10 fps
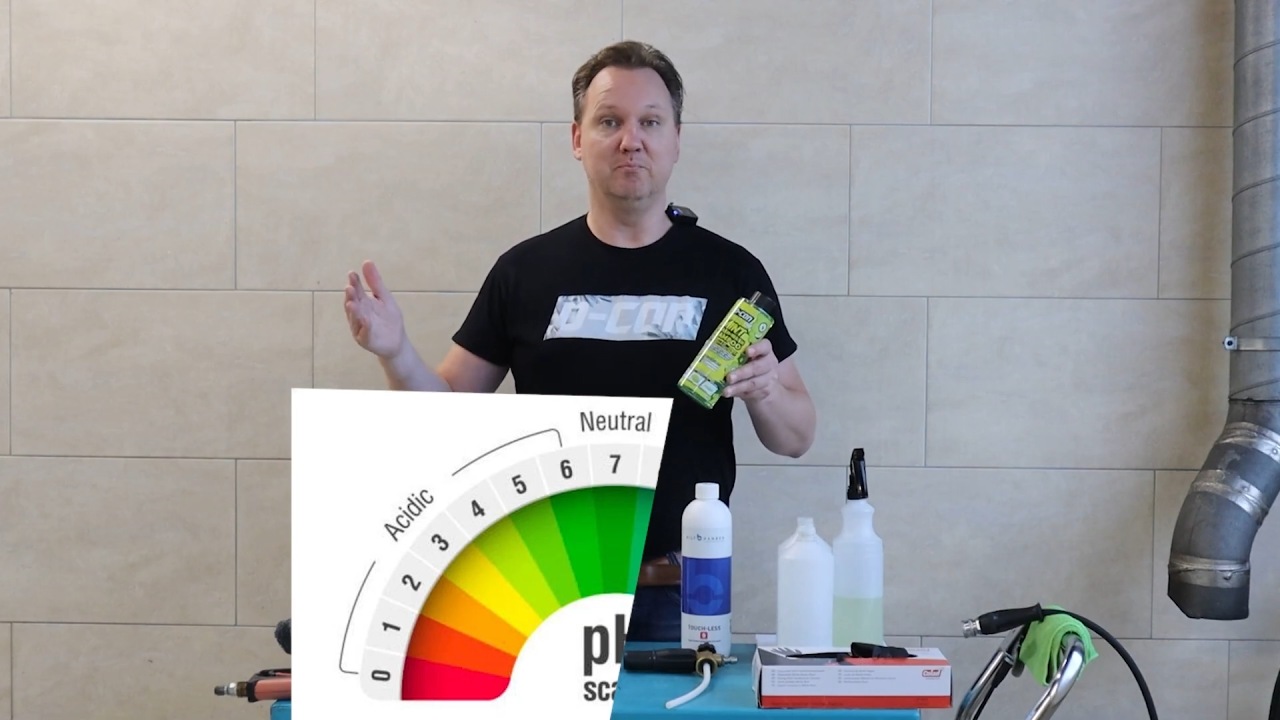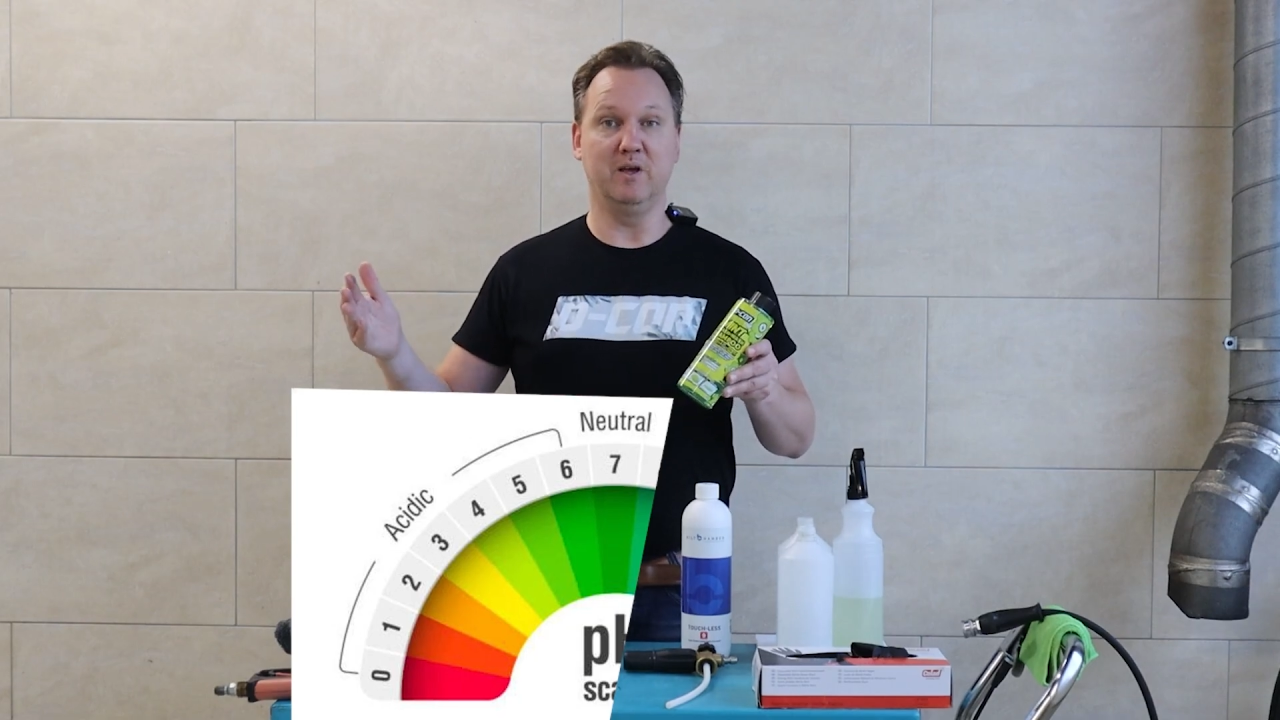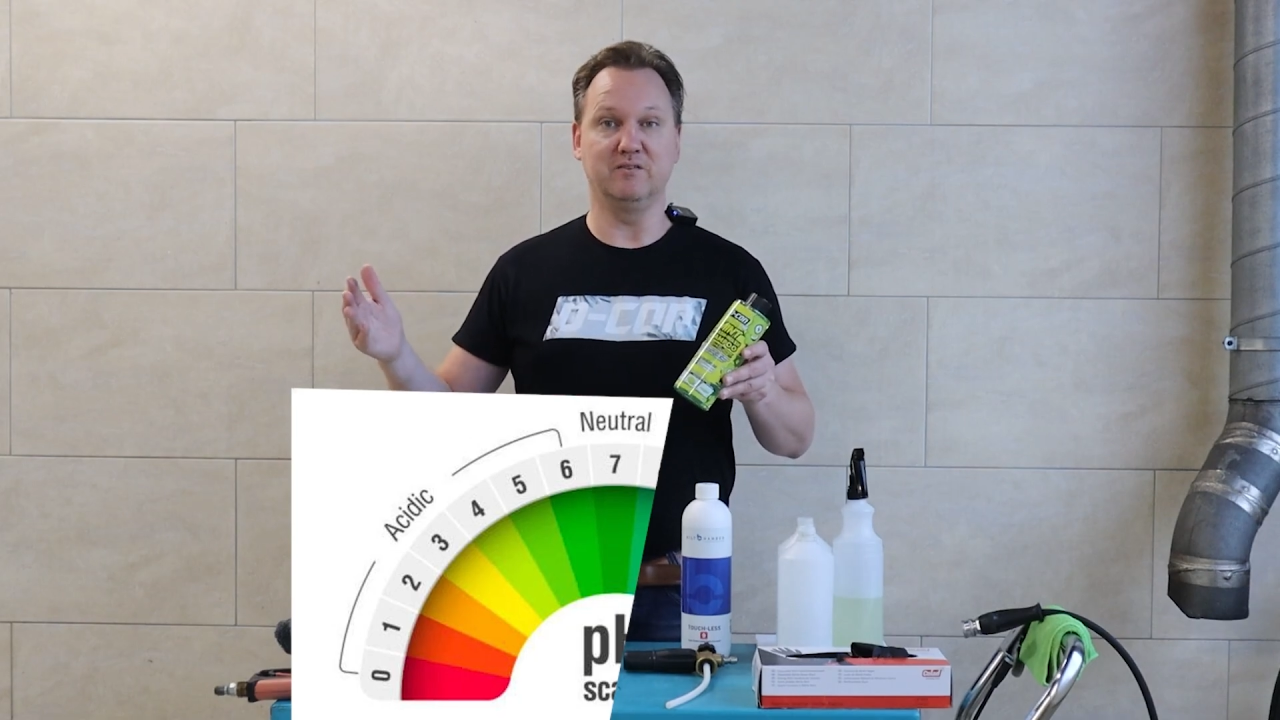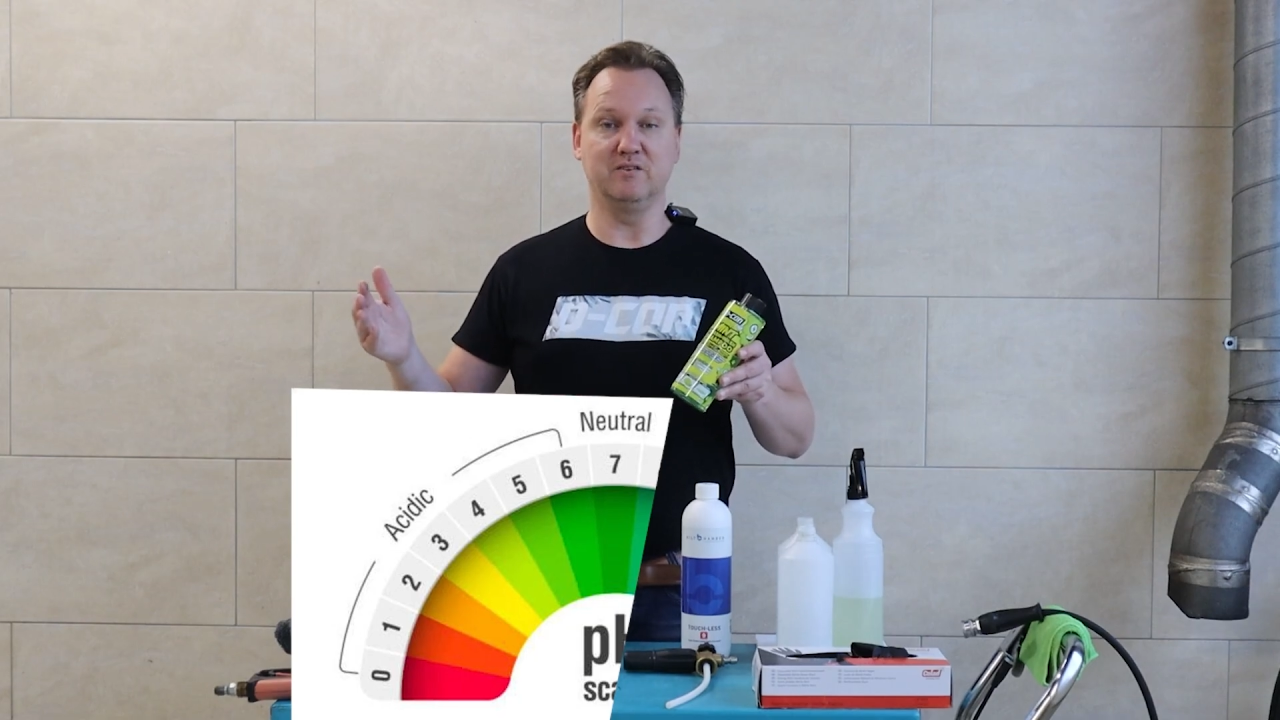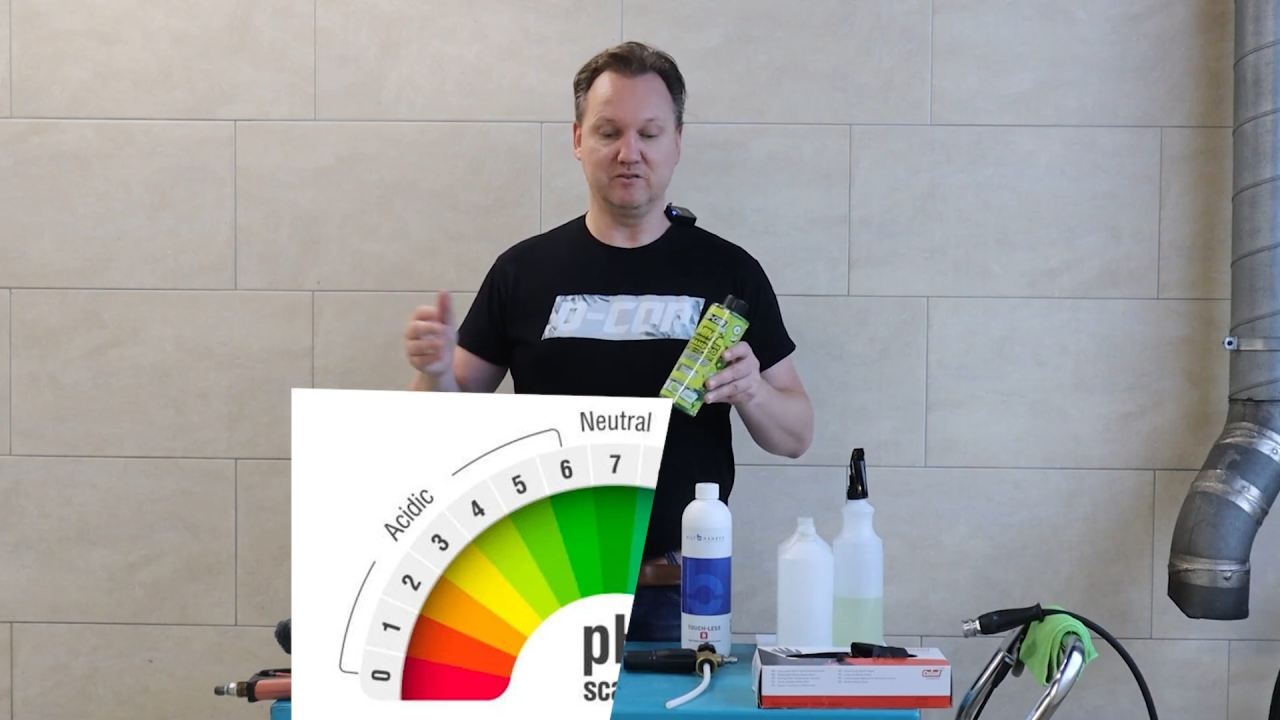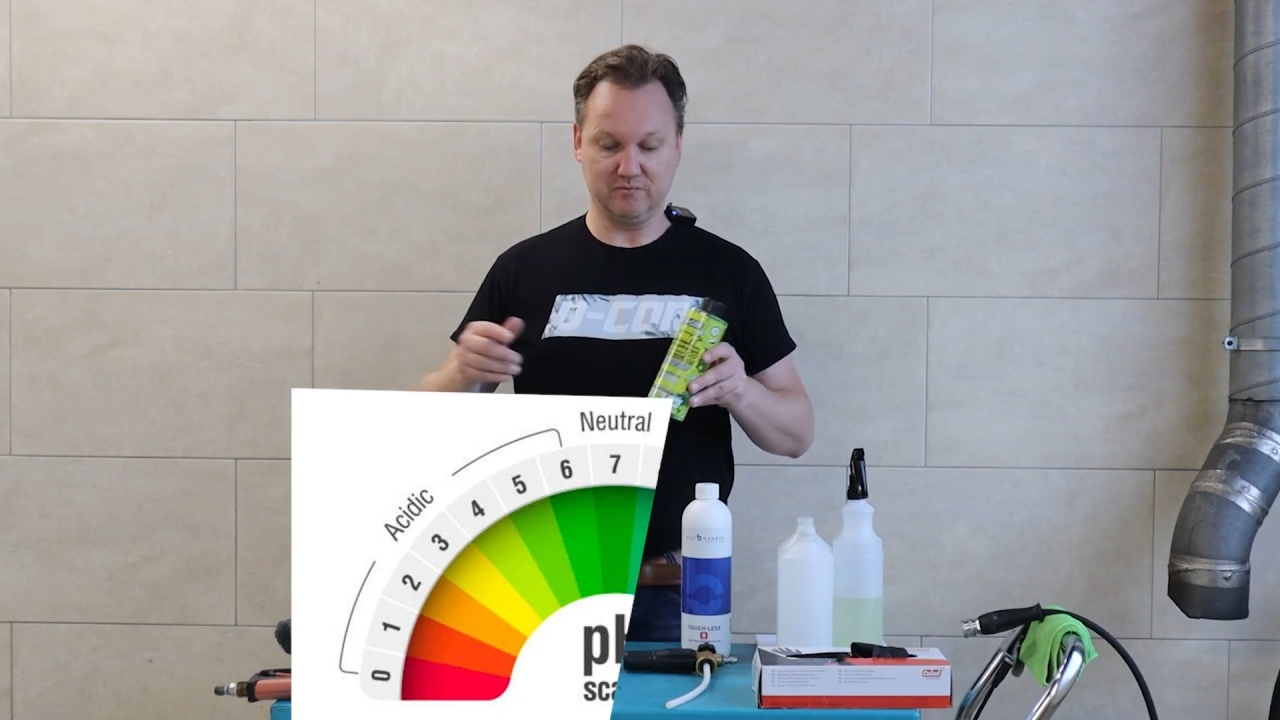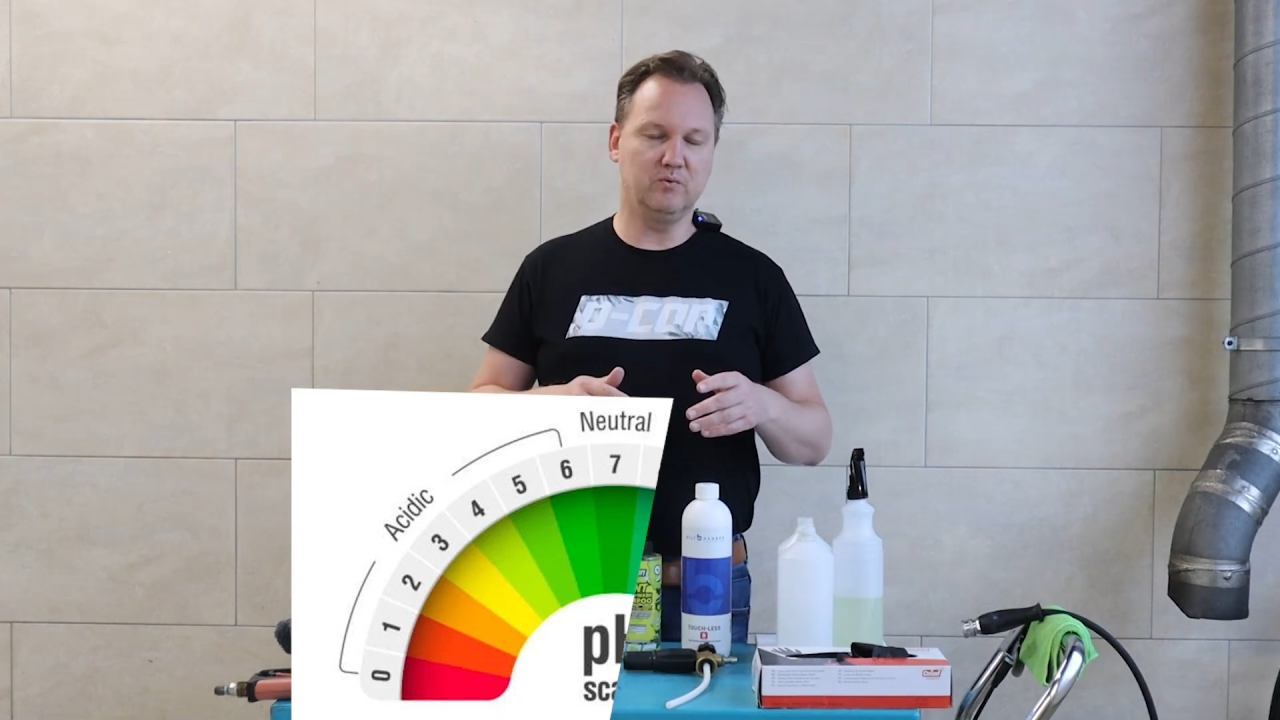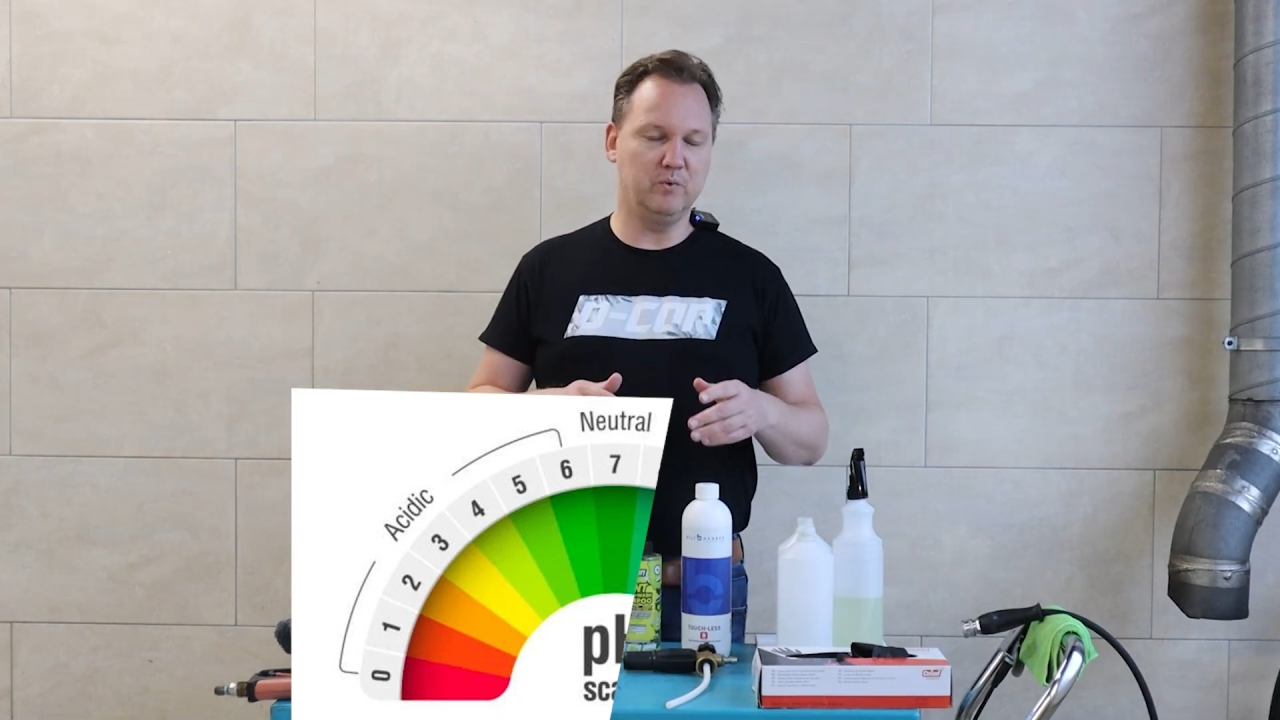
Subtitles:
basis.